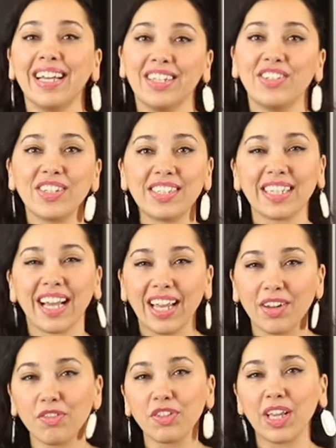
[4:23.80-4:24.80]
just to
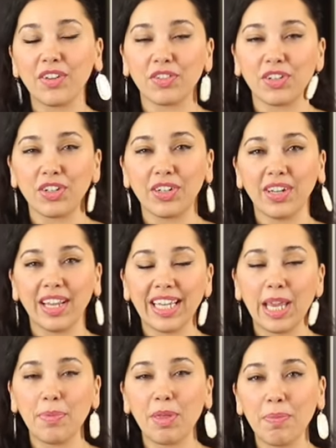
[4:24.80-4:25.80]
kind of flavor and
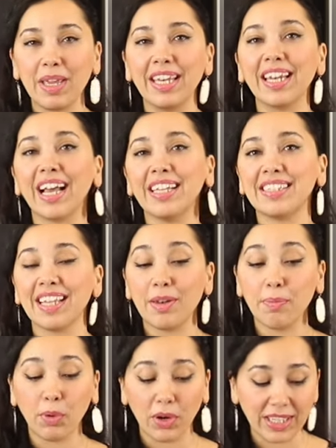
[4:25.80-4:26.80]
keep the meat nice
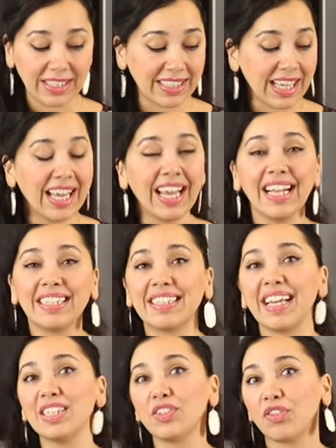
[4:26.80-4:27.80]
and moist. It
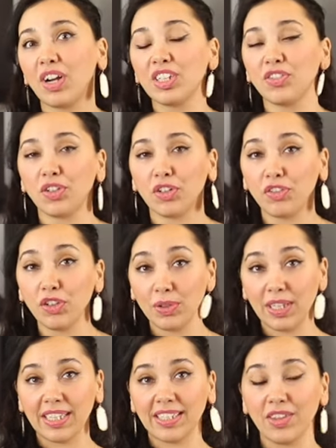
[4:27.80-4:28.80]
stays fresh for a few
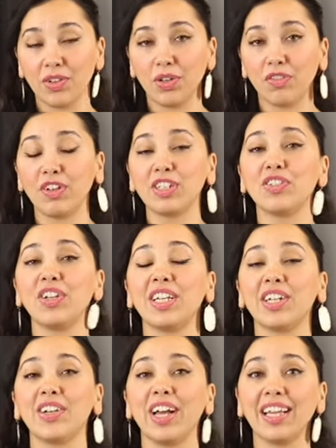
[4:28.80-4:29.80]
days in the
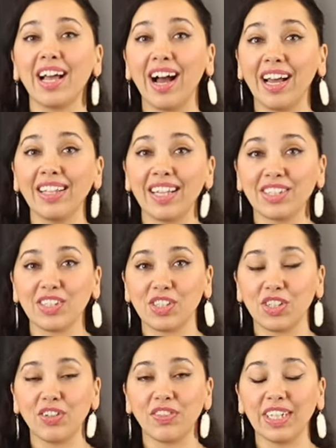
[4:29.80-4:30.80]
refrigerator and I like to
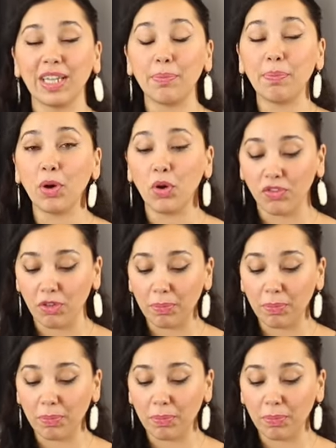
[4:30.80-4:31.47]
serve it in over